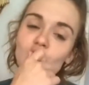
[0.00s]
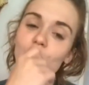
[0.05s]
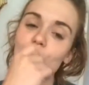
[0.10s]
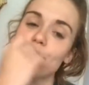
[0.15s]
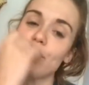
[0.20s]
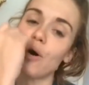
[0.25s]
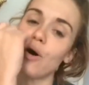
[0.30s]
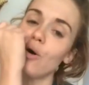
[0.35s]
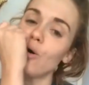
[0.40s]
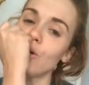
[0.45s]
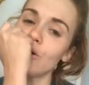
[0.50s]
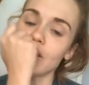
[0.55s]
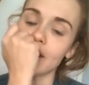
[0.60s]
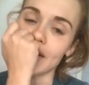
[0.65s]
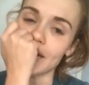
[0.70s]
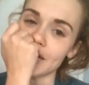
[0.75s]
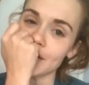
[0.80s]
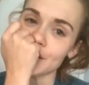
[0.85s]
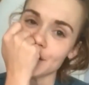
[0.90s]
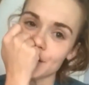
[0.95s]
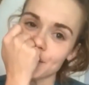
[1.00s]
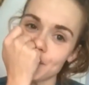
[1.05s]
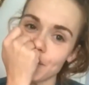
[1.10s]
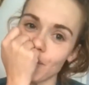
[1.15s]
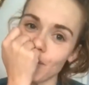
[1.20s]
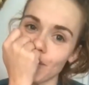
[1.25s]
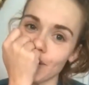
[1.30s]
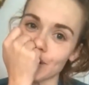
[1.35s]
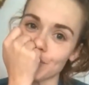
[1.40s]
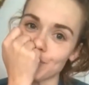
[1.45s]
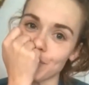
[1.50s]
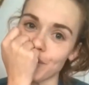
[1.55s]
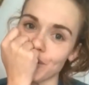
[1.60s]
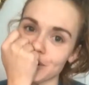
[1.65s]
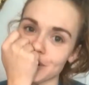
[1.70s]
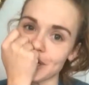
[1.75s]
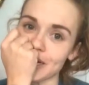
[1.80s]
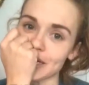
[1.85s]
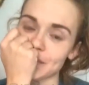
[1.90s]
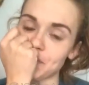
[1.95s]
Polish. Can
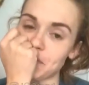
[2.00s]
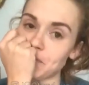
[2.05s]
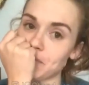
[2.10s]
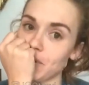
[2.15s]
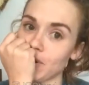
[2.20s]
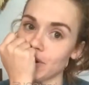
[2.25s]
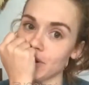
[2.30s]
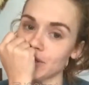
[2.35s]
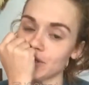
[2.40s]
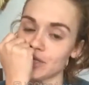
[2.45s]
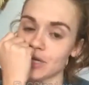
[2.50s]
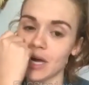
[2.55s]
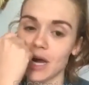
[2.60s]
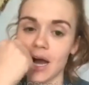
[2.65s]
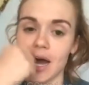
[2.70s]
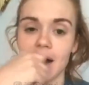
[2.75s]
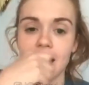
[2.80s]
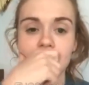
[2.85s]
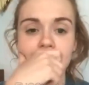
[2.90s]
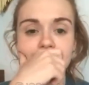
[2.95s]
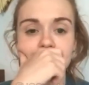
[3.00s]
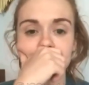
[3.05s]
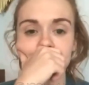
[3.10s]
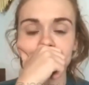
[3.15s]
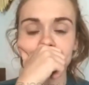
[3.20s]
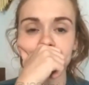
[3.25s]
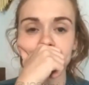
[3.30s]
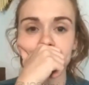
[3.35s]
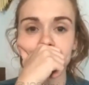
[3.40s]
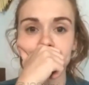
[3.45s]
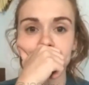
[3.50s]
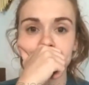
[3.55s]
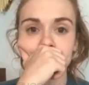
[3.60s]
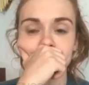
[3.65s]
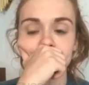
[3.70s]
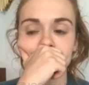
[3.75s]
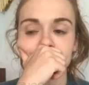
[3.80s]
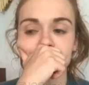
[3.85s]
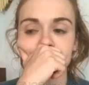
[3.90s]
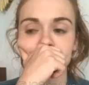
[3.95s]
I speak Polish?
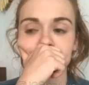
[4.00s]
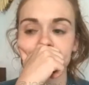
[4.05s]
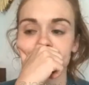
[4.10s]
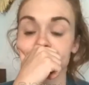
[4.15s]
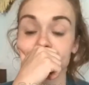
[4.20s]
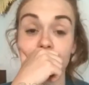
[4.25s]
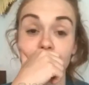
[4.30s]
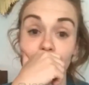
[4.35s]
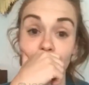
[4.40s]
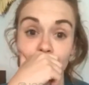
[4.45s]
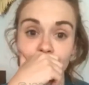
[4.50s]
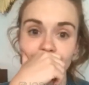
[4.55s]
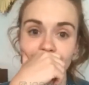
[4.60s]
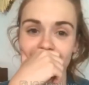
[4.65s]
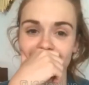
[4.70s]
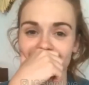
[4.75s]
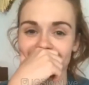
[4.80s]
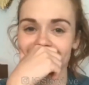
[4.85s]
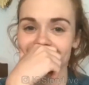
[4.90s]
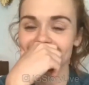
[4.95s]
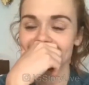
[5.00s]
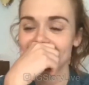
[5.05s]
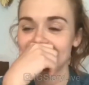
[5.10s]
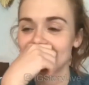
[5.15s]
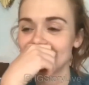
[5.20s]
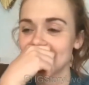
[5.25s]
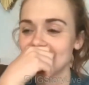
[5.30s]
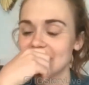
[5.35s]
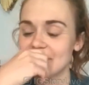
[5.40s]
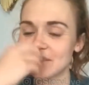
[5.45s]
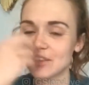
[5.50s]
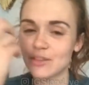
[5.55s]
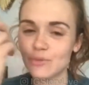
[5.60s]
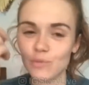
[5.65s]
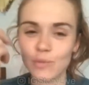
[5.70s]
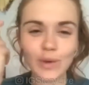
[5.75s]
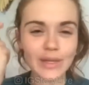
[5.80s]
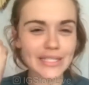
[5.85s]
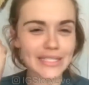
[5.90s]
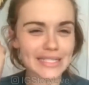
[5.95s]
No.
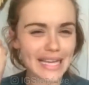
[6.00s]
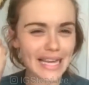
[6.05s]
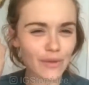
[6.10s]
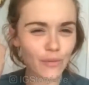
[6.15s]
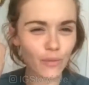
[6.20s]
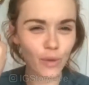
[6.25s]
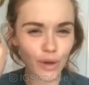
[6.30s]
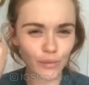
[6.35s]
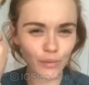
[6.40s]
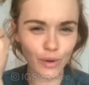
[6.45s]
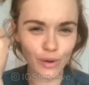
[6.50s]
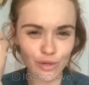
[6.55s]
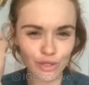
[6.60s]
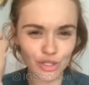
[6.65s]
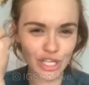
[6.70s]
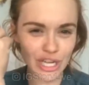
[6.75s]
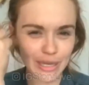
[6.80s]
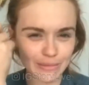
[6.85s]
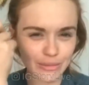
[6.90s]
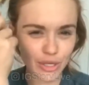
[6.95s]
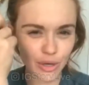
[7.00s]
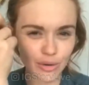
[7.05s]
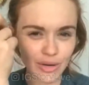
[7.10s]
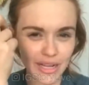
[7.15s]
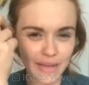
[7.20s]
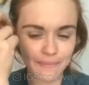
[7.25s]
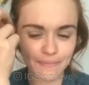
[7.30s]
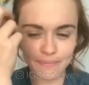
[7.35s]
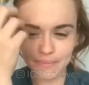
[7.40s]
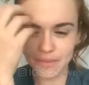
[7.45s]
What's that one rose jam donut?